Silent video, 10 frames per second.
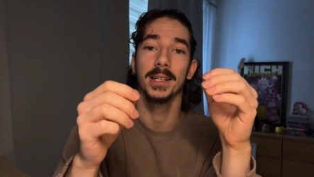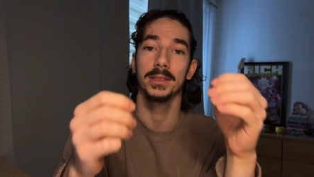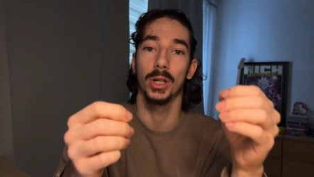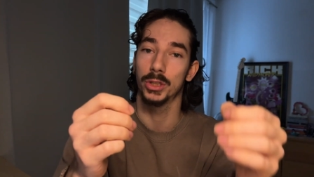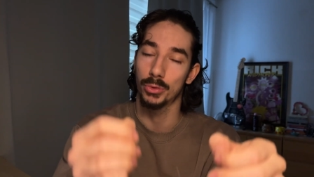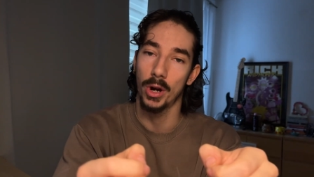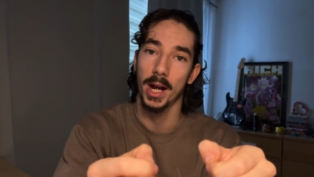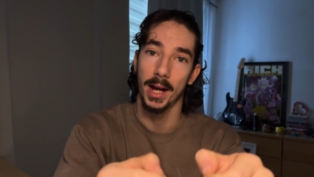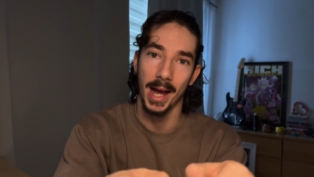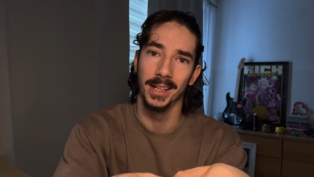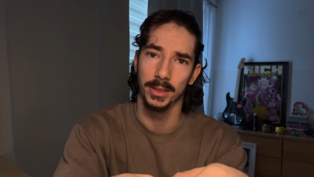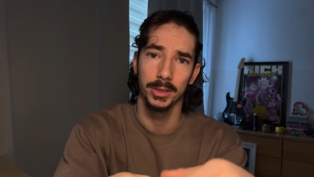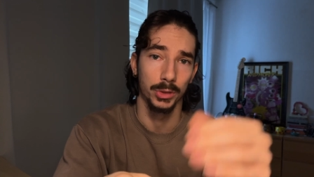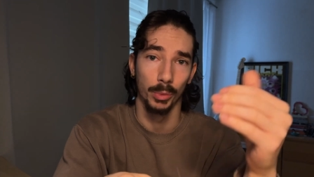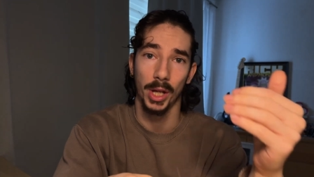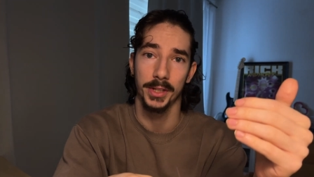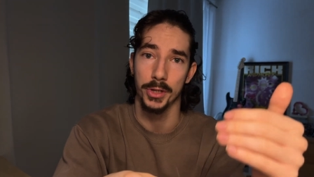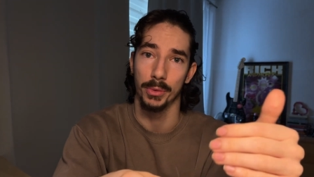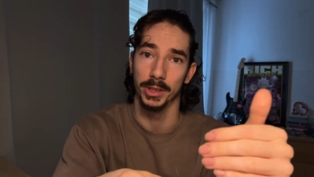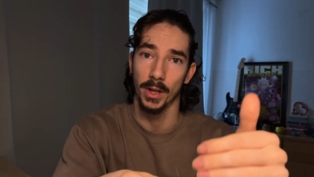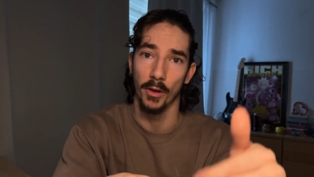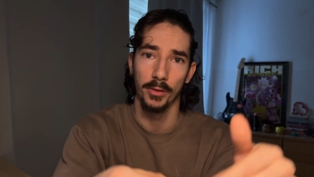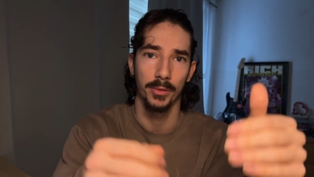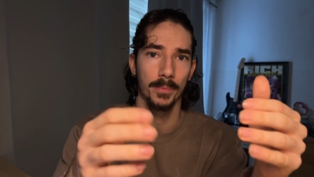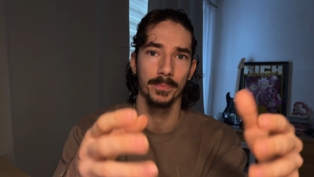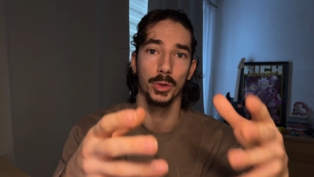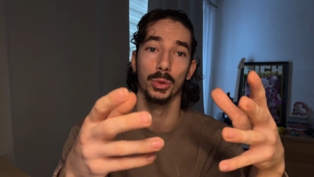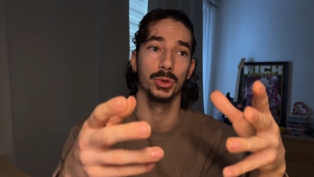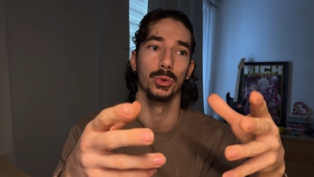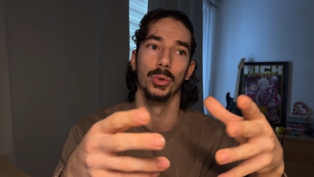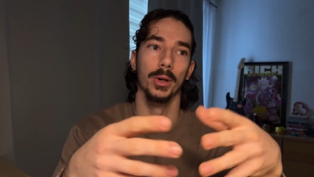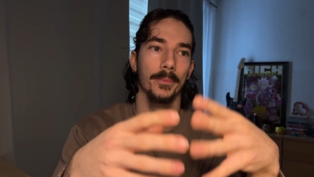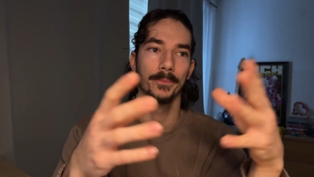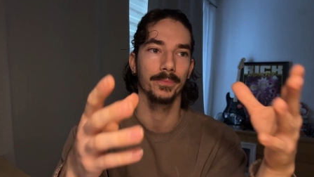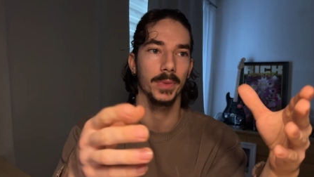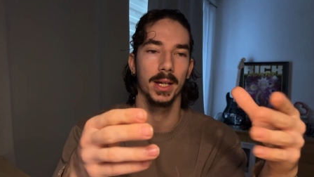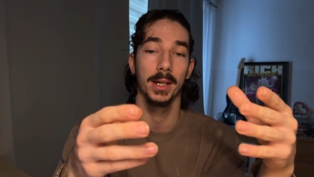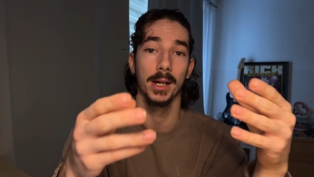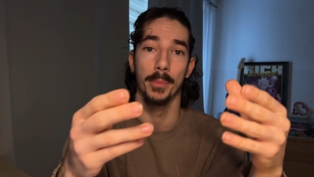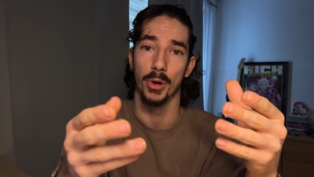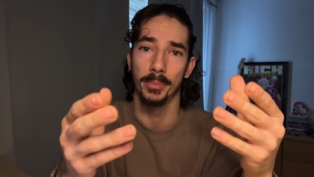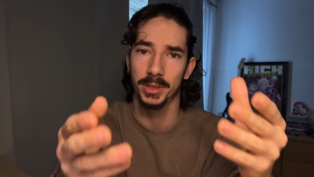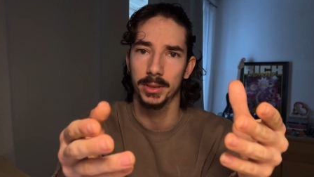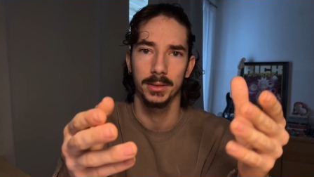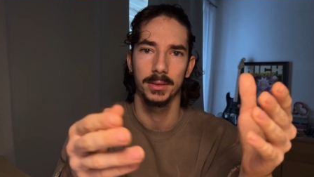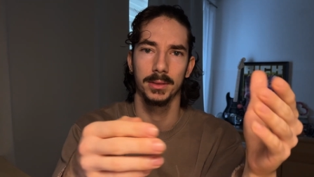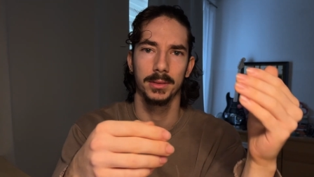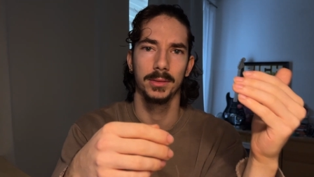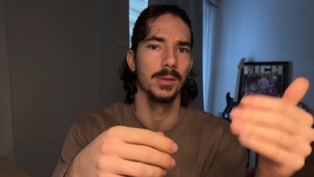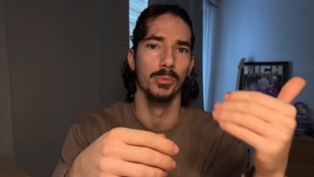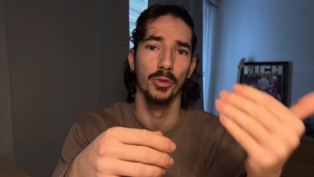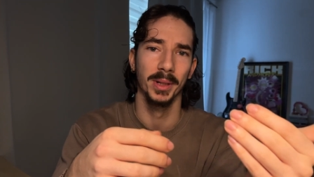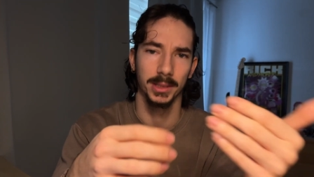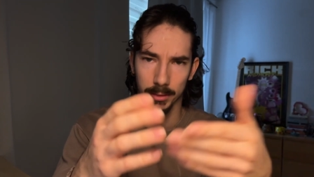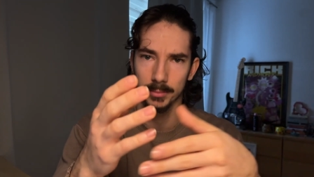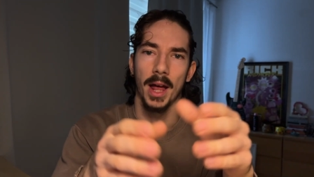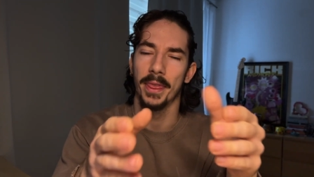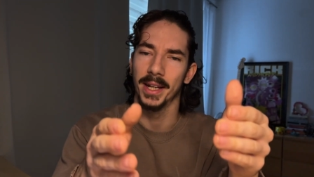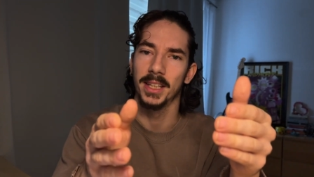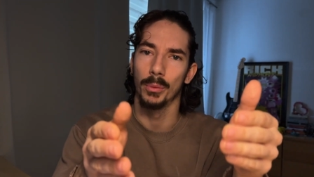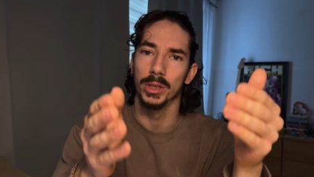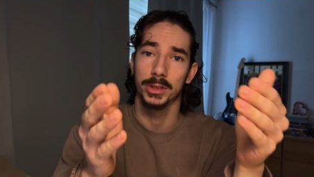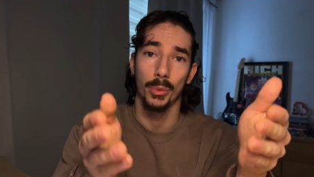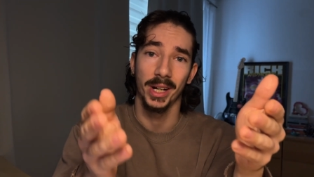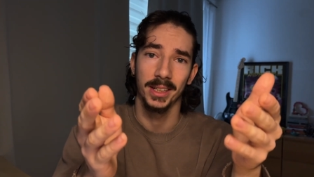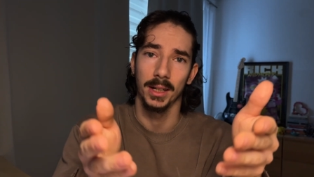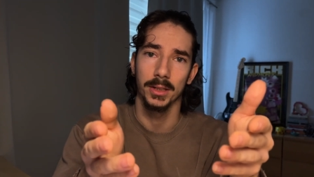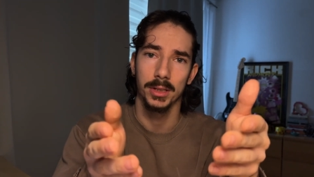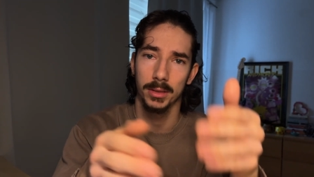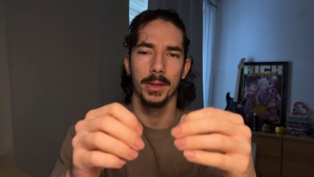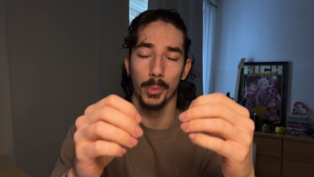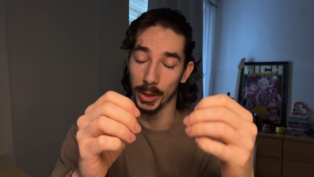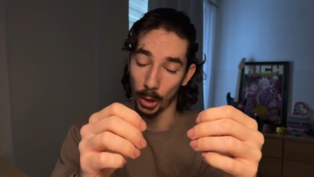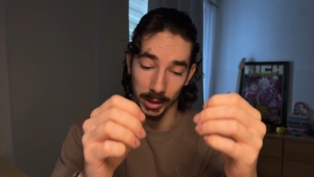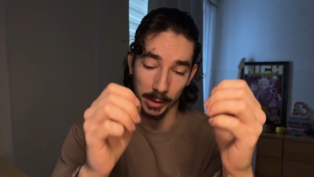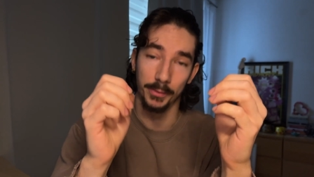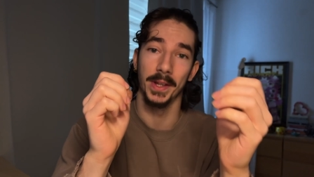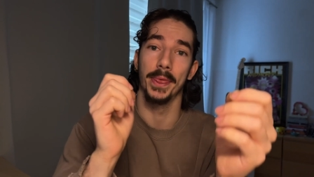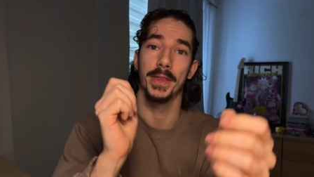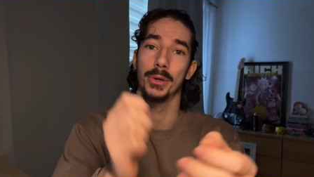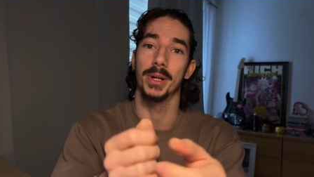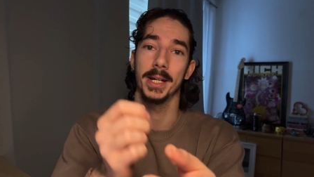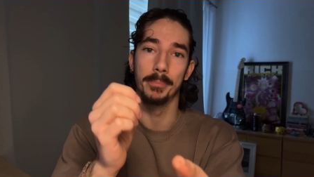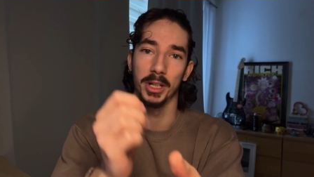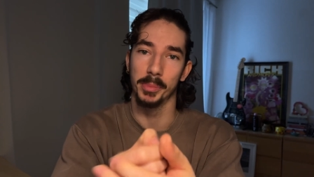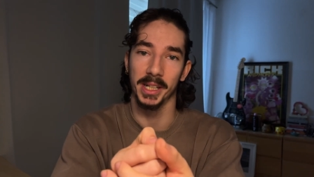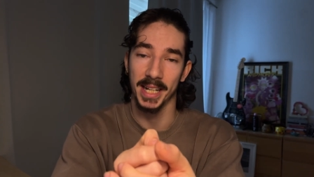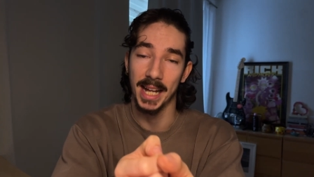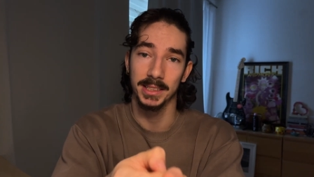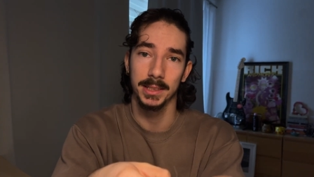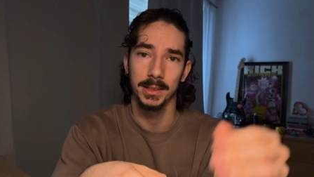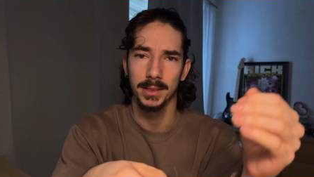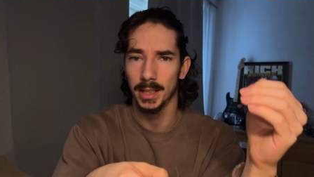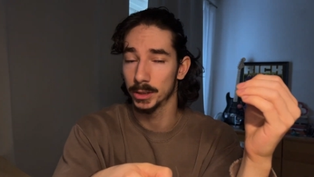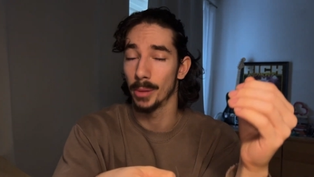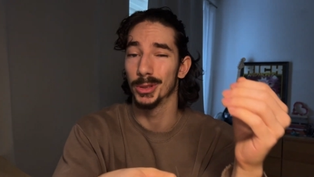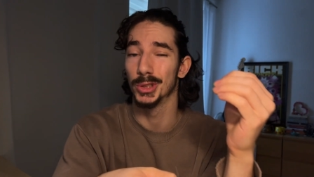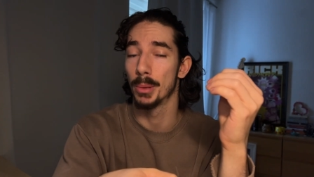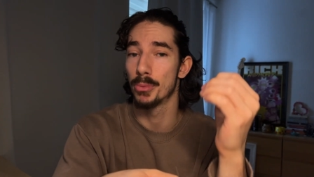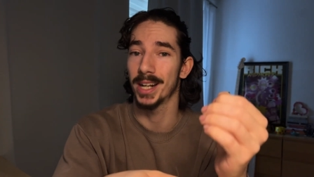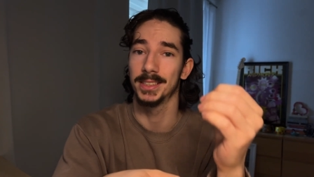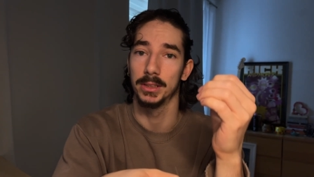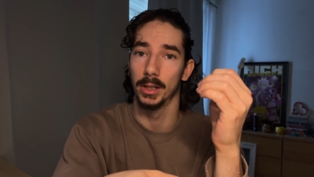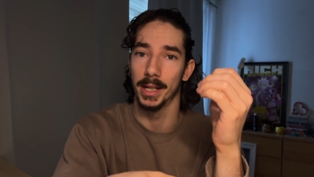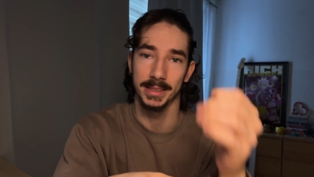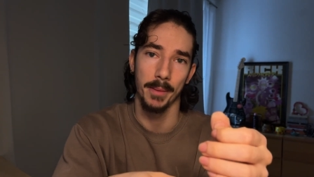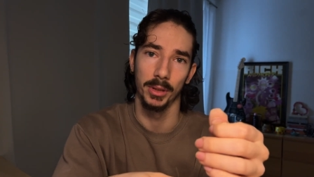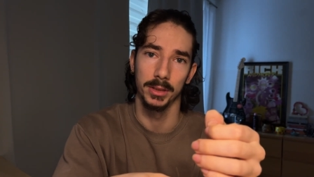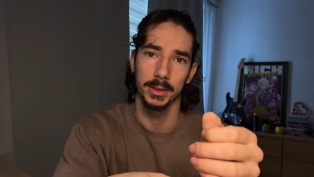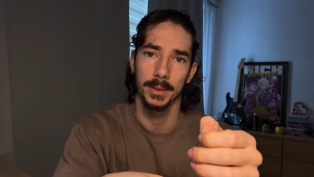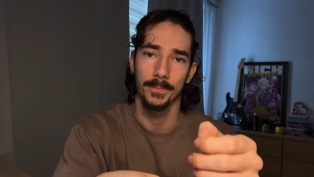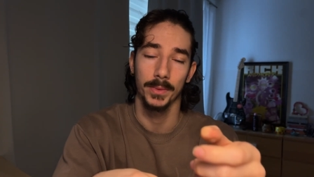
got stronger and you will not injure yourself due to uh, abrupt movements. I think that was correct English. We don't live in theory bodybuilding land. Let's come to some practical examples.